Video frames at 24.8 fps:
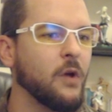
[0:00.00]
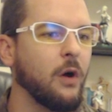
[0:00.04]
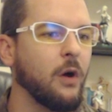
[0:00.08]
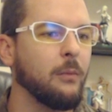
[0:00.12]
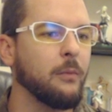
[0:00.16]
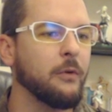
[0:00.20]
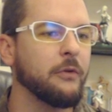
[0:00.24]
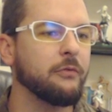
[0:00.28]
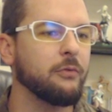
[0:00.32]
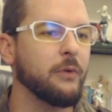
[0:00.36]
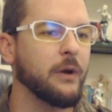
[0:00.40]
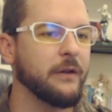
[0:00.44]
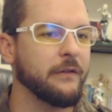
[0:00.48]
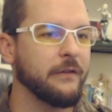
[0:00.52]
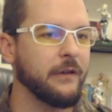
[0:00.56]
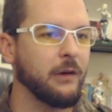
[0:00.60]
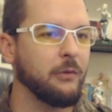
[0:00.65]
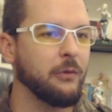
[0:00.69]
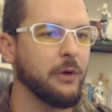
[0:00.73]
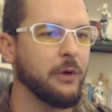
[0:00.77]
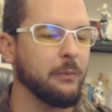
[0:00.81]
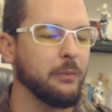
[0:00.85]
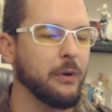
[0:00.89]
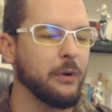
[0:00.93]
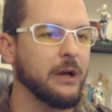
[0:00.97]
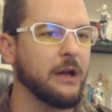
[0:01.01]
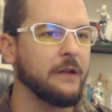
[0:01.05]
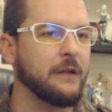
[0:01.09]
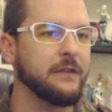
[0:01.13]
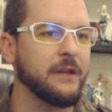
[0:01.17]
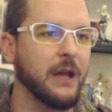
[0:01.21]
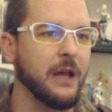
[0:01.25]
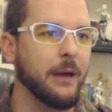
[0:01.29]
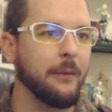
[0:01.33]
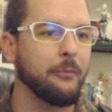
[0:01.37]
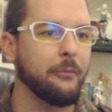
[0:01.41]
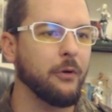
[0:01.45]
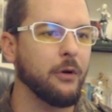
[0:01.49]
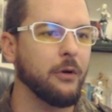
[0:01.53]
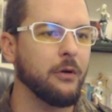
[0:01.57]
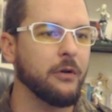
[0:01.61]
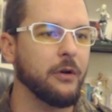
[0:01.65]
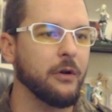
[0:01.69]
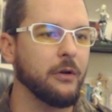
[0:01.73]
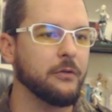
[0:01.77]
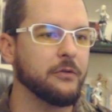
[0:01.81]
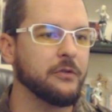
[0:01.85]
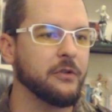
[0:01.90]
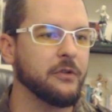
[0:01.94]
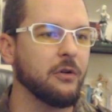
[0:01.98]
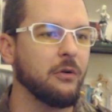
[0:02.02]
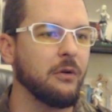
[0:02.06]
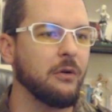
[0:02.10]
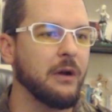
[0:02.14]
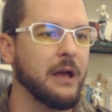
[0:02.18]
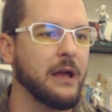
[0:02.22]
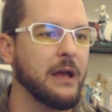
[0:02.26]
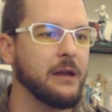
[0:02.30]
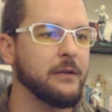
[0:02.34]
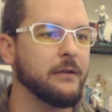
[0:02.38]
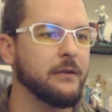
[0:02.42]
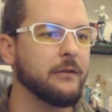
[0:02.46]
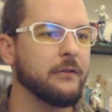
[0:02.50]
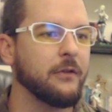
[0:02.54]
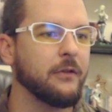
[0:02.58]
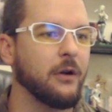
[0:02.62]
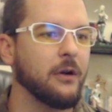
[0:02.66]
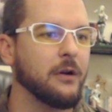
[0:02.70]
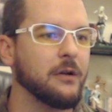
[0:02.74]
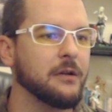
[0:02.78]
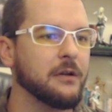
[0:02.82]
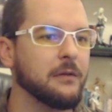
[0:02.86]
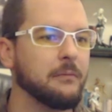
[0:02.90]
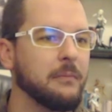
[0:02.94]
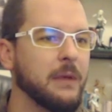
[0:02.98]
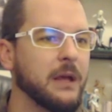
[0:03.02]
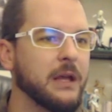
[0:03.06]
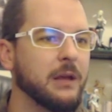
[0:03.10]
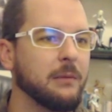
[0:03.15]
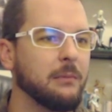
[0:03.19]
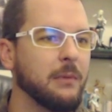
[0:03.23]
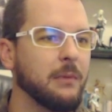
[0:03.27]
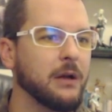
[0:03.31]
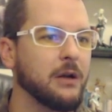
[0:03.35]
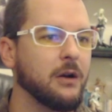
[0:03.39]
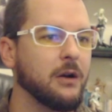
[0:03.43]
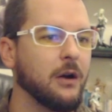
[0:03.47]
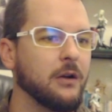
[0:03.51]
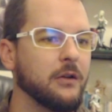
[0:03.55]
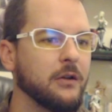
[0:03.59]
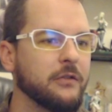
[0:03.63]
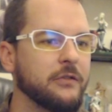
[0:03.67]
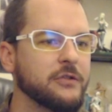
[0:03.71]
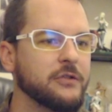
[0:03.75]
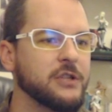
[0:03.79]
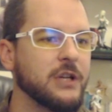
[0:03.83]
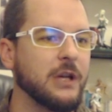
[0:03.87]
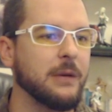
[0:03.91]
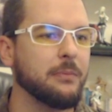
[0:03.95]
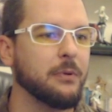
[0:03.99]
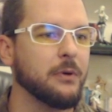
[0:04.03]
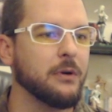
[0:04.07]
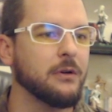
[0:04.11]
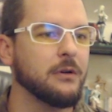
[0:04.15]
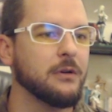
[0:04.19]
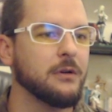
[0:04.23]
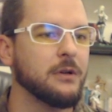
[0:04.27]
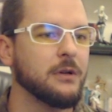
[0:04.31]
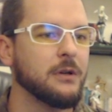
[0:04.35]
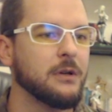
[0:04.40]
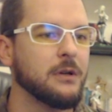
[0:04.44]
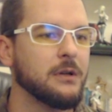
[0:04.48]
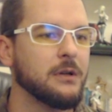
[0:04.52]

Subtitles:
almost want to say I want to bring out the Emperor to go ahead and start making my cards cheaper.